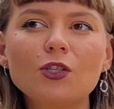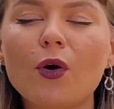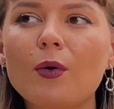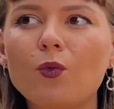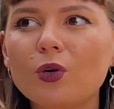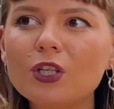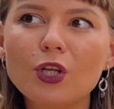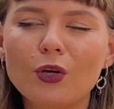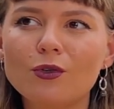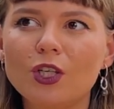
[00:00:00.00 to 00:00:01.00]
so I
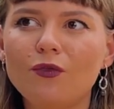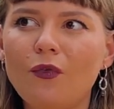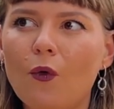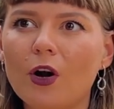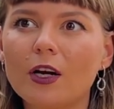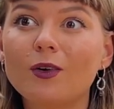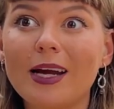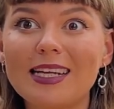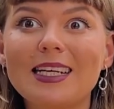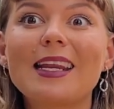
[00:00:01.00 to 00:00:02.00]
wouldn't use it for
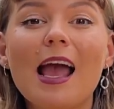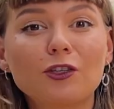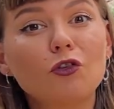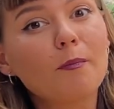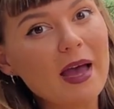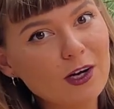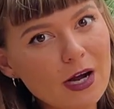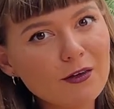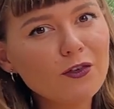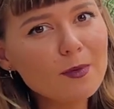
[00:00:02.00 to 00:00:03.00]
creating an actual
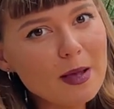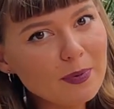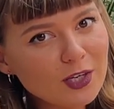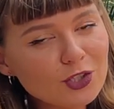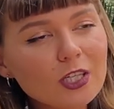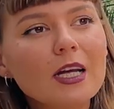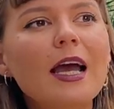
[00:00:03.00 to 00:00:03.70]
background for my picture.